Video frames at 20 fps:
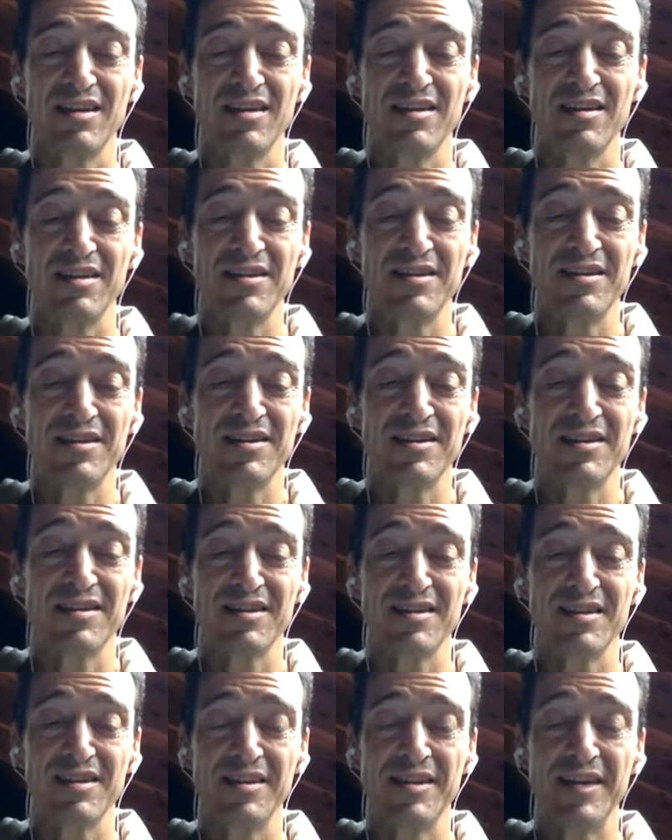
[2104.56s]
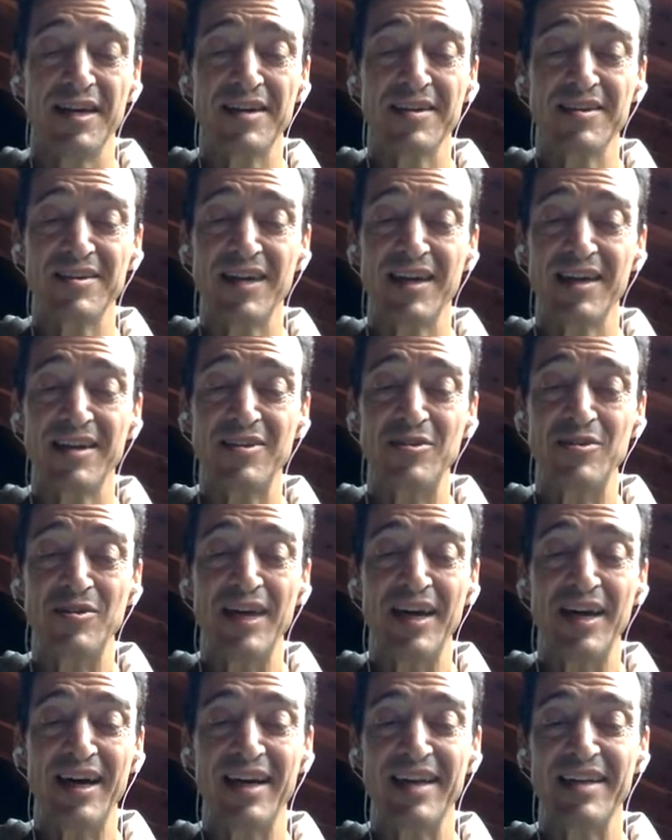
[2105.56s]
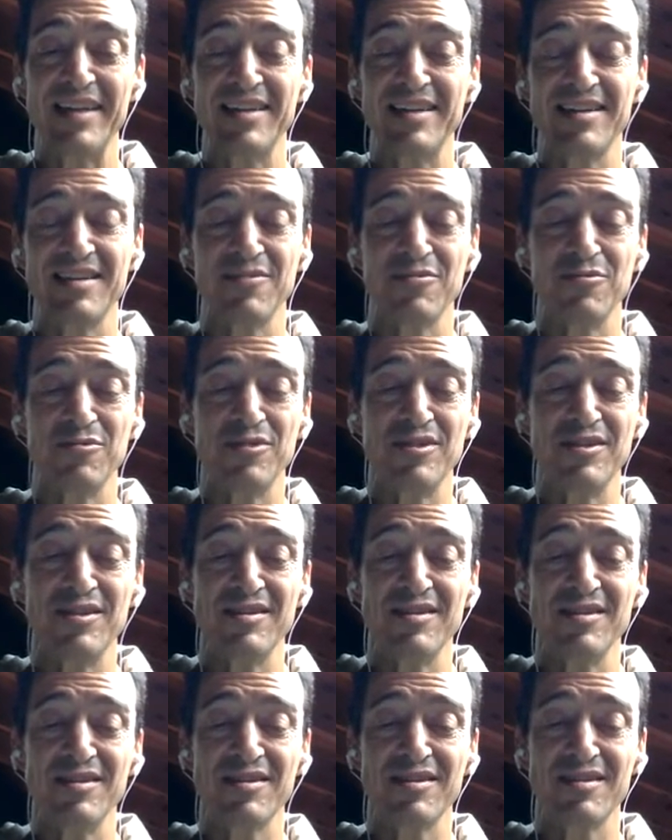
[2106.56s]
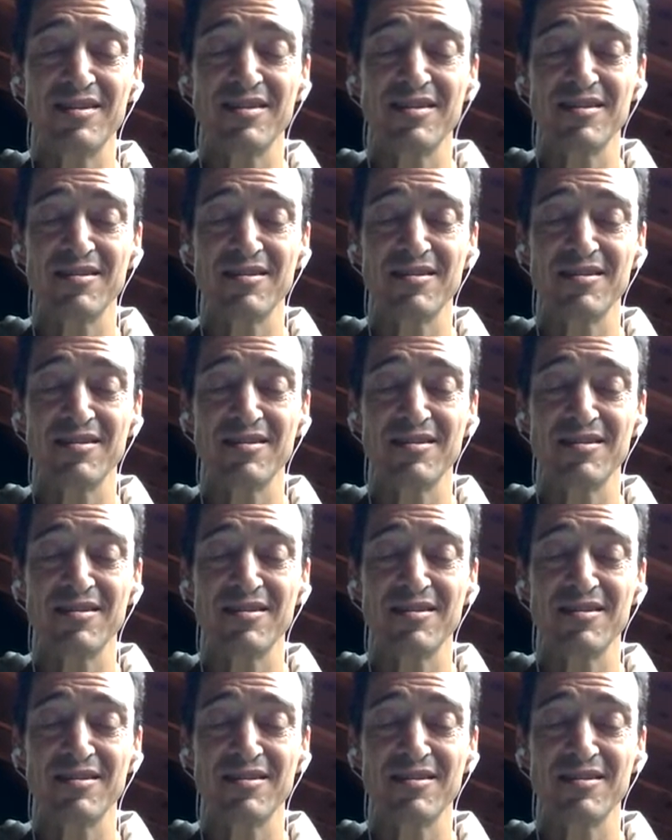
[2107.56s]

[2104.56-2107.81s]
there is a dark side to that, which is